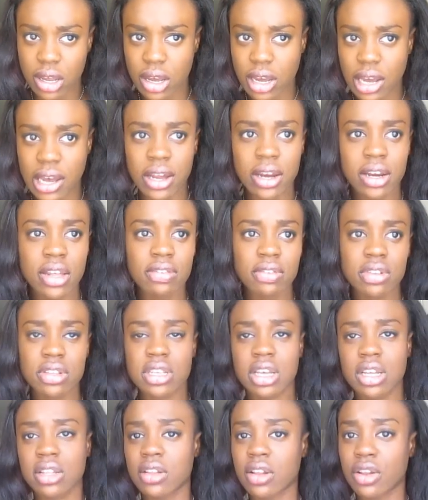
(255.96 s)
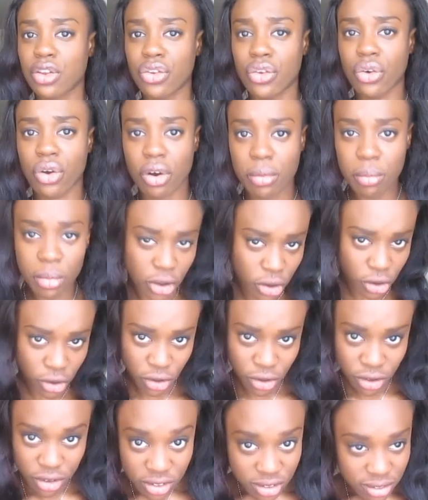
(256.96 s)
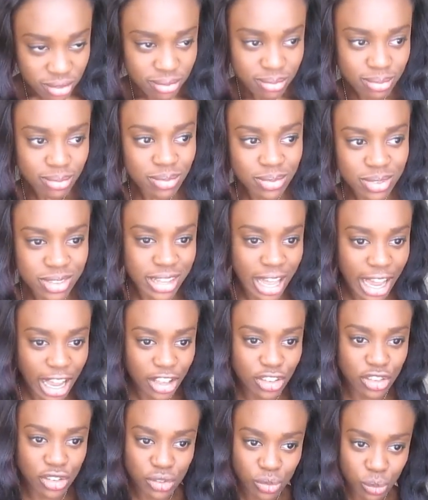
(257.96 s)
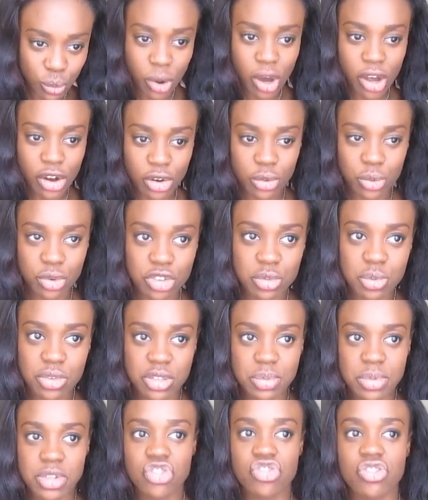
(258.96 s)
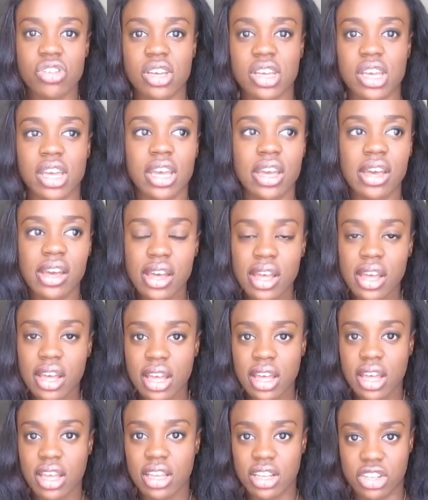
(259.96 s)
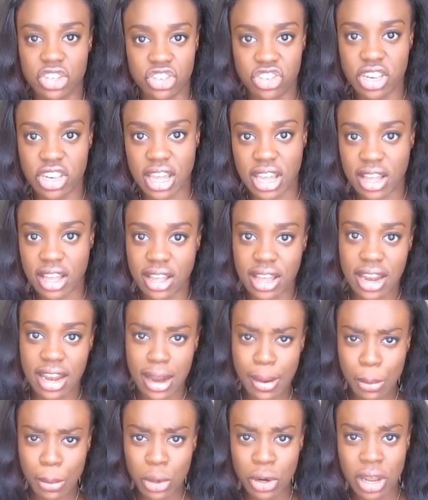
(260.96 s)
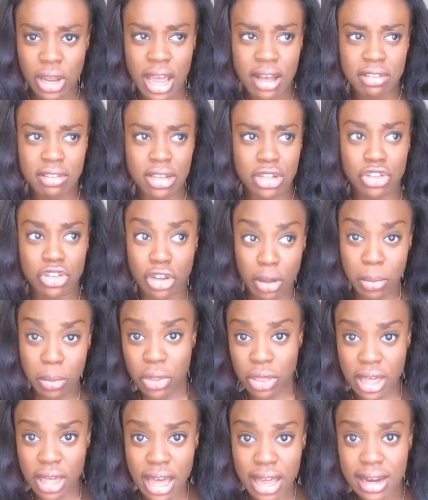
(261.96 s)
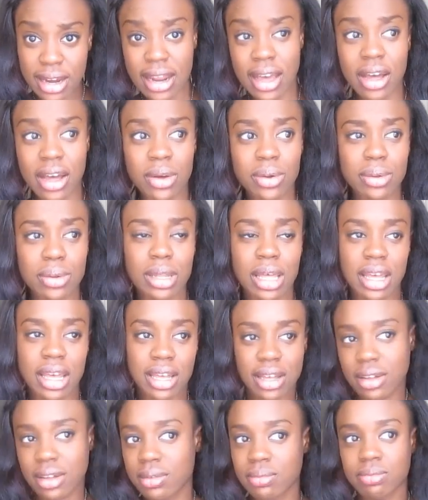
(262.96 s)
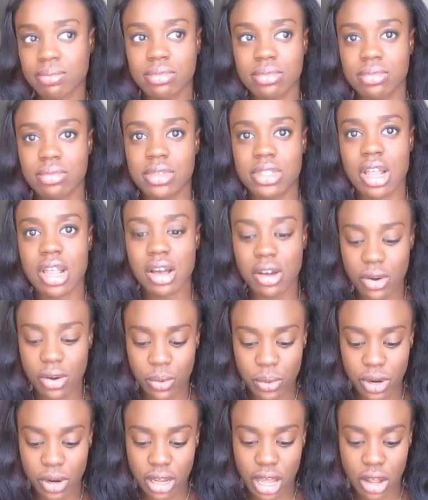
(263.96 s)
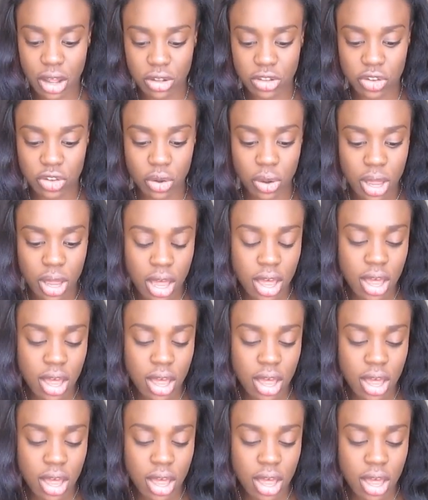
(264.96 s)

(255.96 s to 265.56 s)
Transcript: I don't even take the normal size water we're supposed to be drinking each day, and I'm gonna have to double that now. Like, it's not gonna work out. So